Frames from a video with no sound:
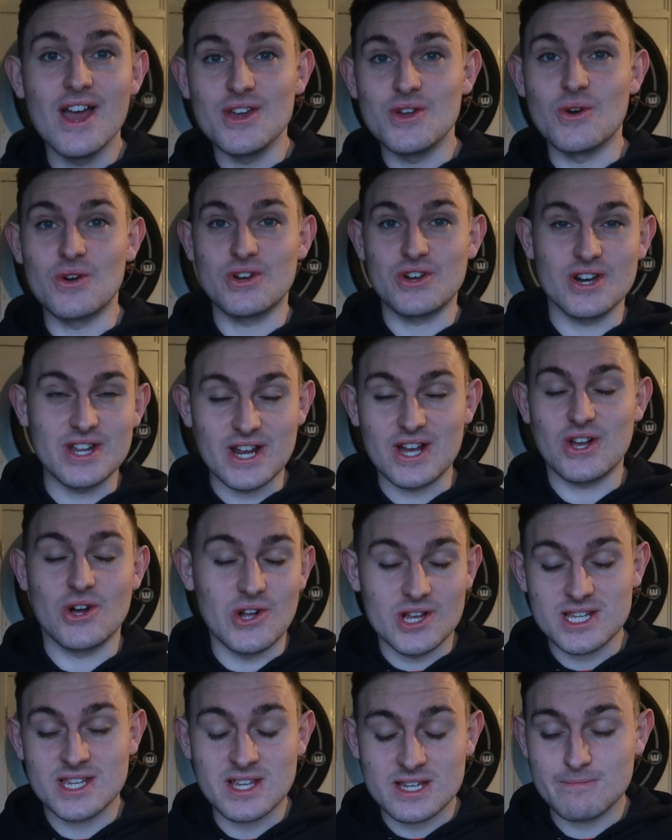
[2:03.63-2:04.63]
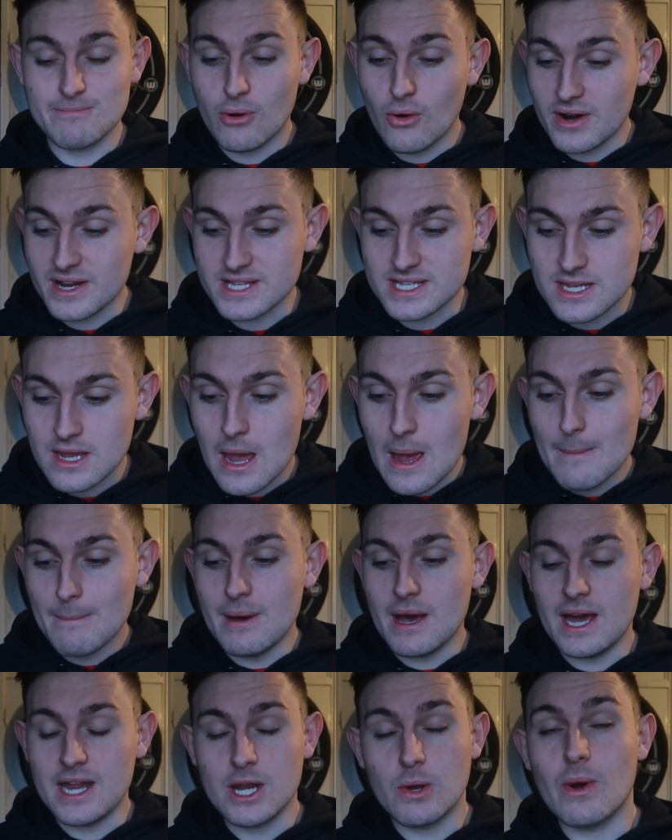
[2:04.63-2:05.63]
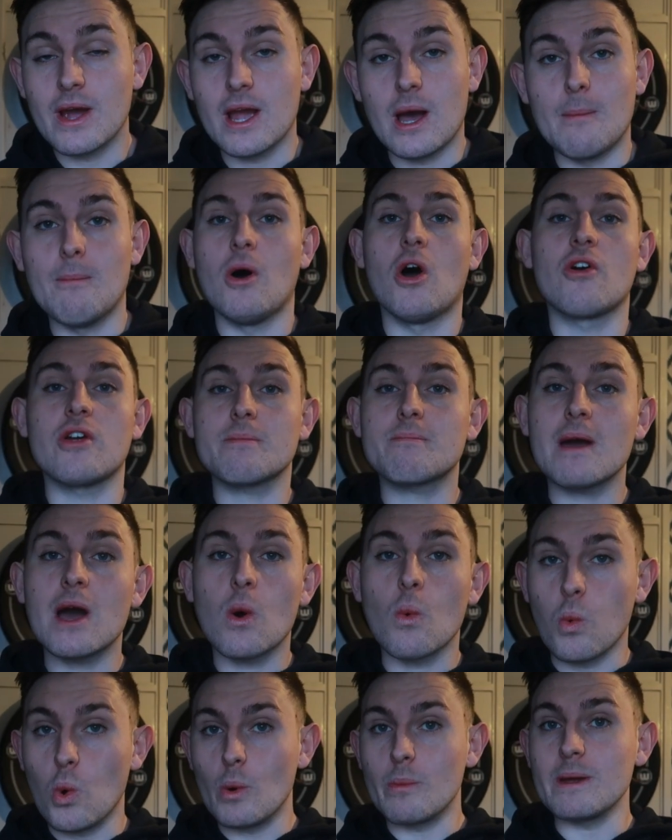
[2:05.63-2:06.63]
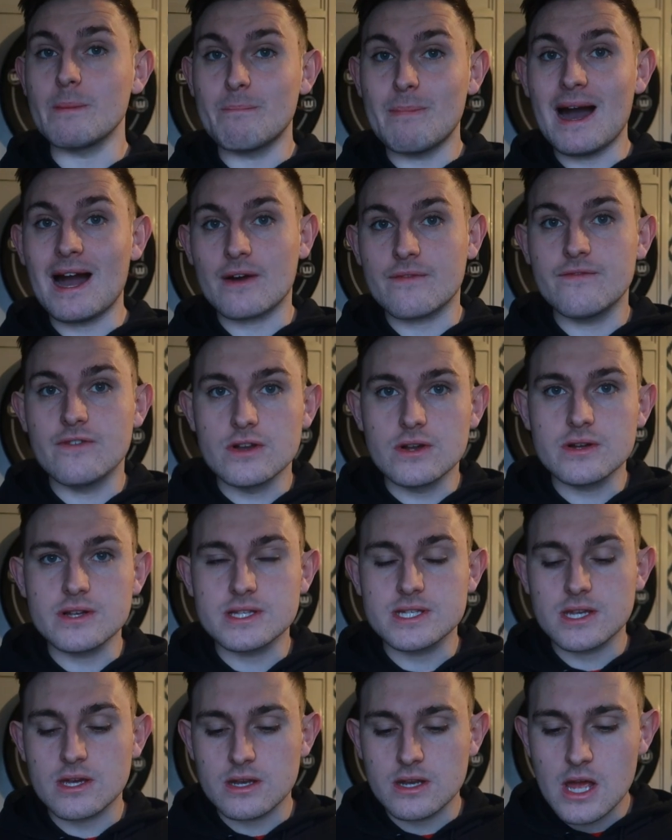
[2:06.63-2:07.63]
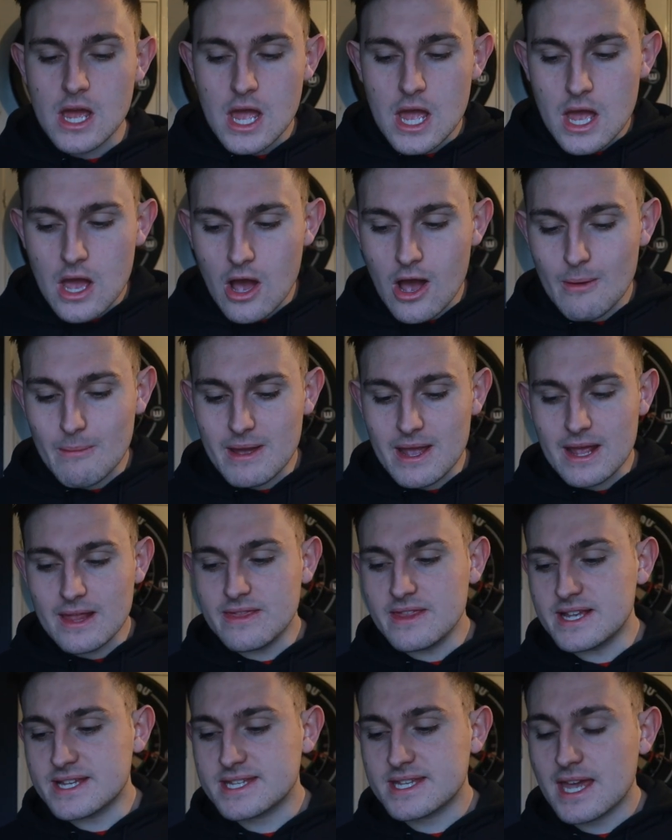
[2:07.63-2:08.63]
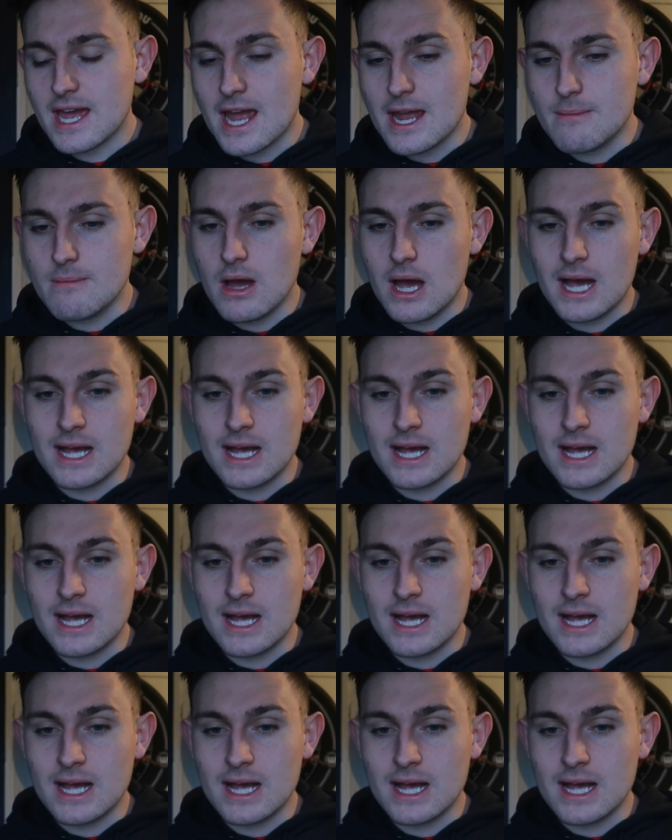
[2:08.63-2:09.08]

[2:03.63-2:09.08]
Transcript: You're gonna cost us points. But anyway, Amari Bell will be back for Luton in this game,